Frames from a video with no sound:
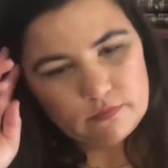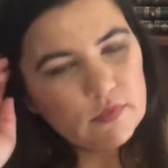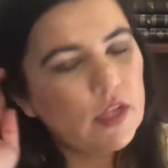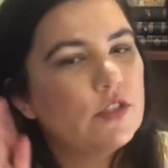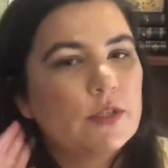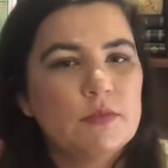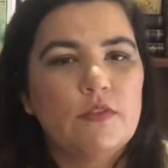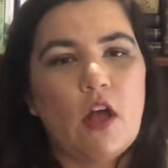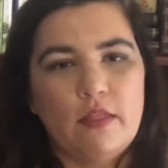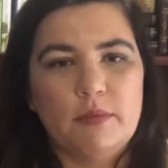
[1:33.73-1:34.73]
in terms of
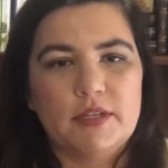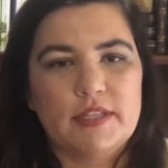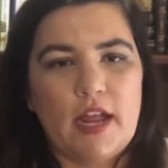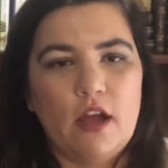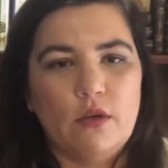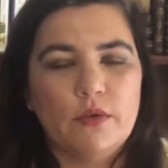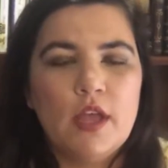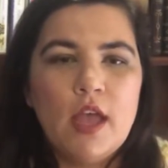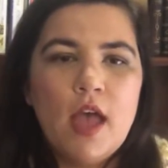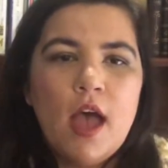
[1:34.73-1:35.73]
all the books that I own.
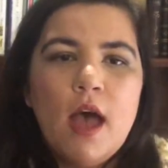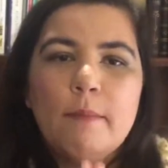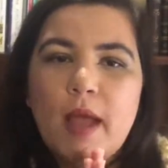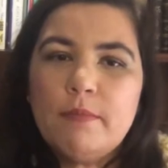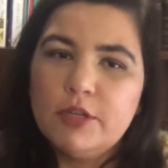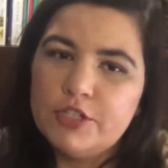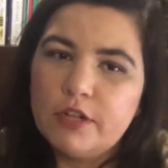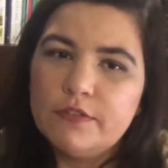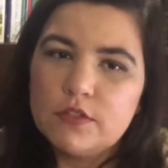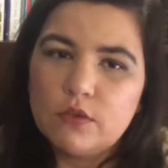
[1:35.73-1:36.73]
My
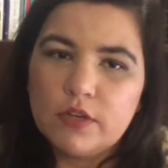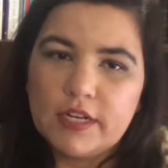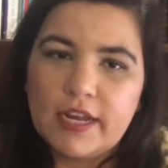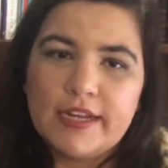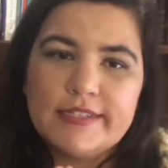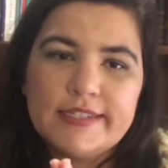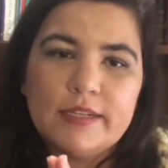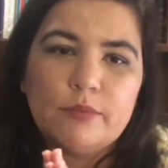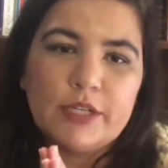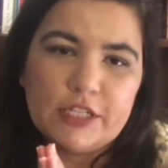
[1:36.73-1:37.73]
bookshelf is organized in
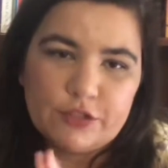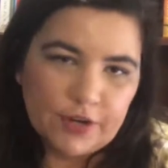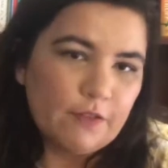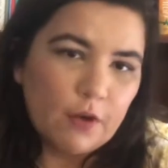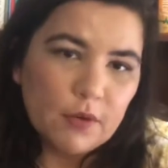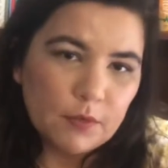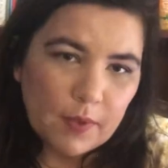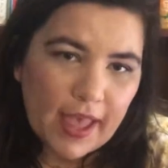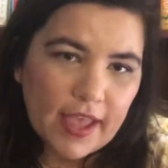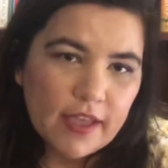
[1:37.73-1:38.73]
a pretty straightforward
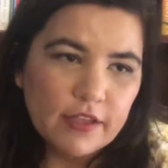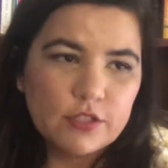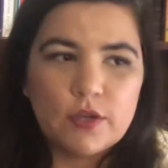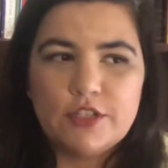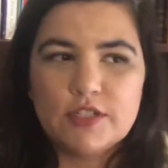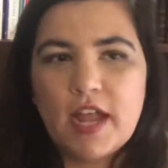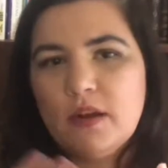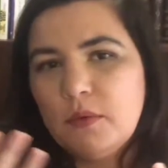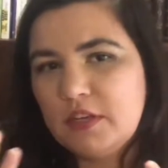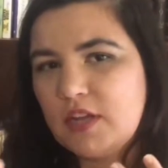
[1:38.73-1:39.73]
way, so I just kind
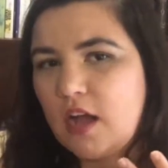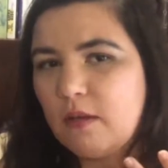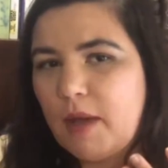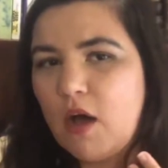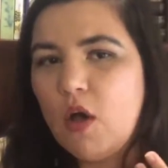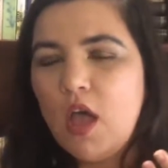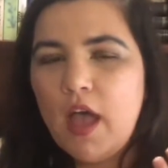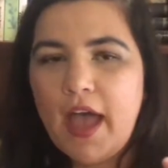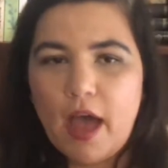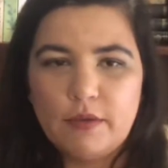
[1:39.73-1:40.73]
of want to talk about
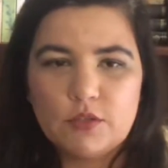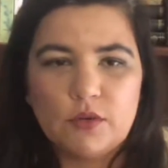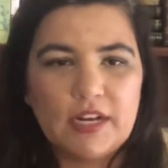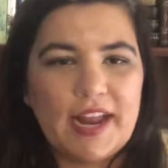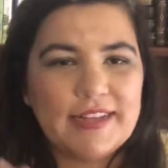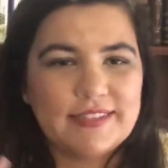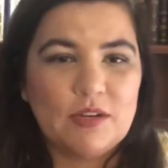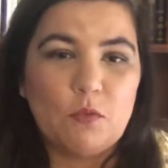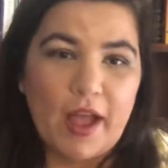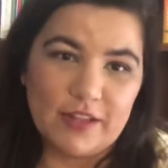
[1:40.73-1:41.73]
how it's organized
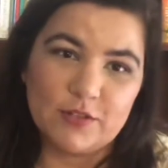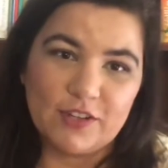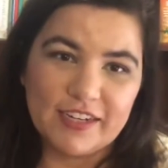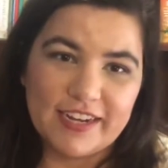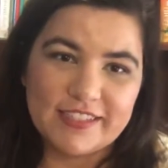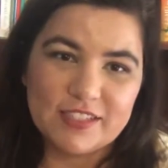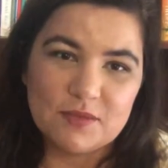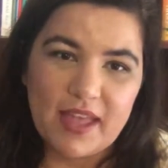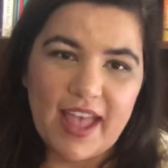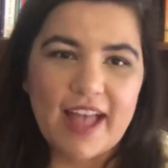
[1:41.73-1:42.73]
and why it's organized this
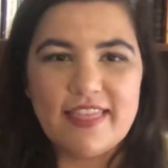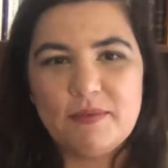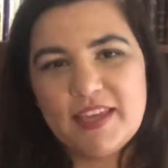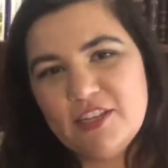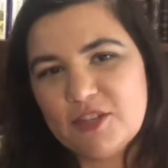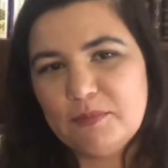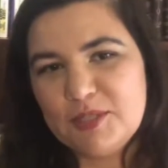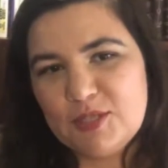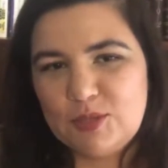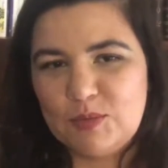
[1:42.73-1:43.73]
way, and then we can jump
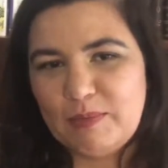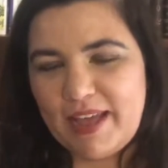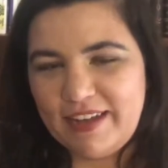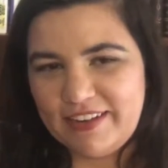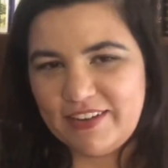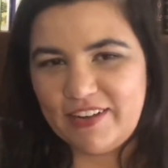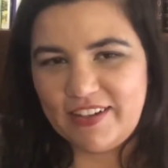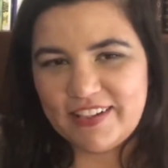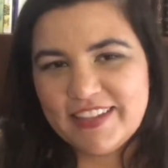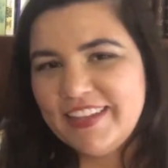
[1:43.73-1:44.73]
into my
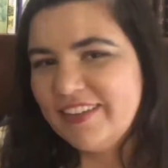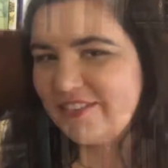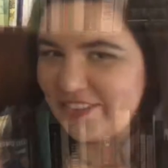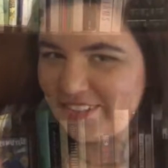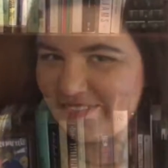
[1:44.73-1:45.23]
unhaul for the